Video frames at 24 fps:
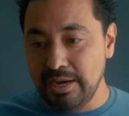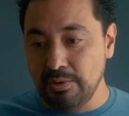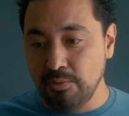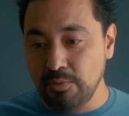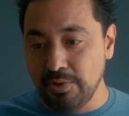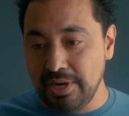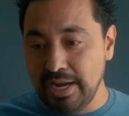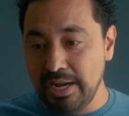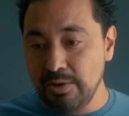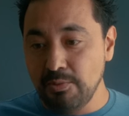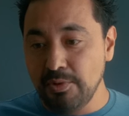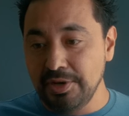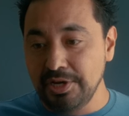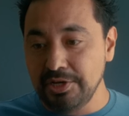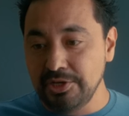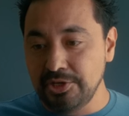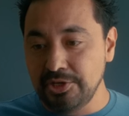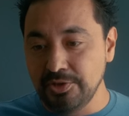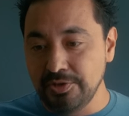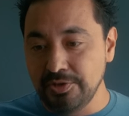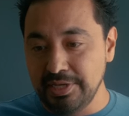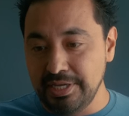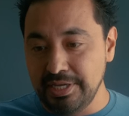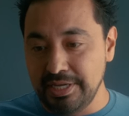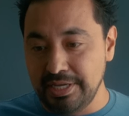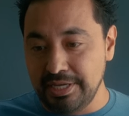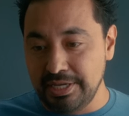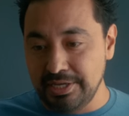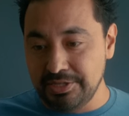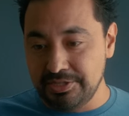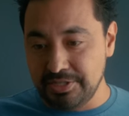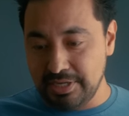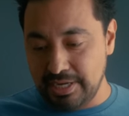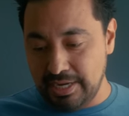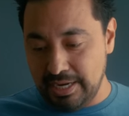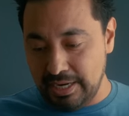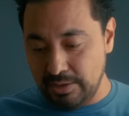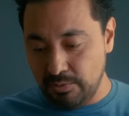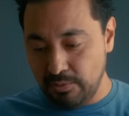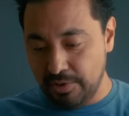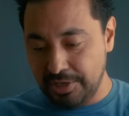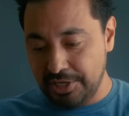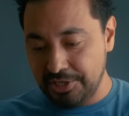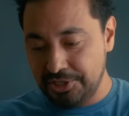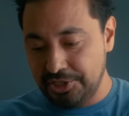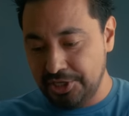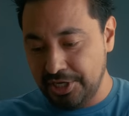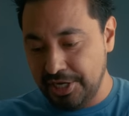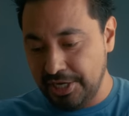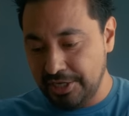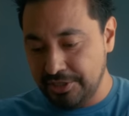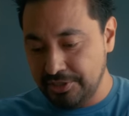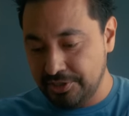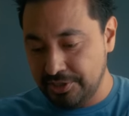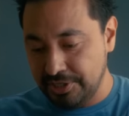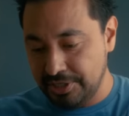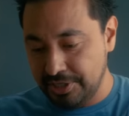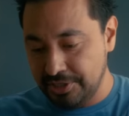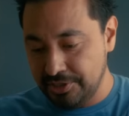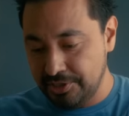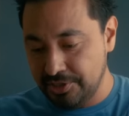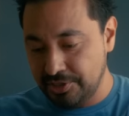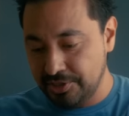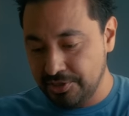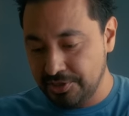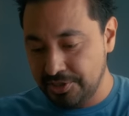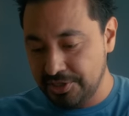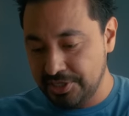What I wanna do is I wanna change this to